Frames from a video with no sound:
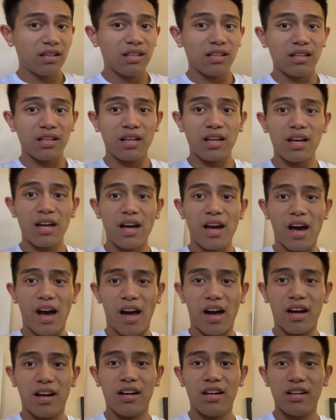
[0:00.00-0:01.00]

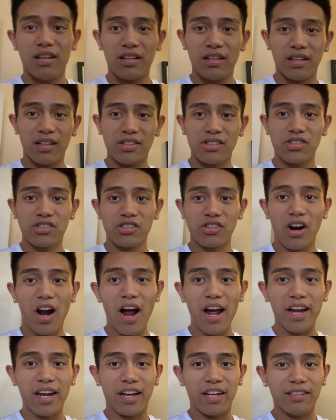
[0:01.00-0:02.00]
yeah, let's
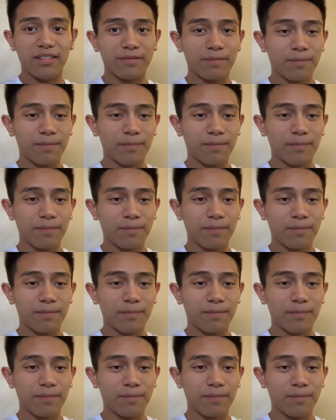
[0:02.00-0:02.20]
try it.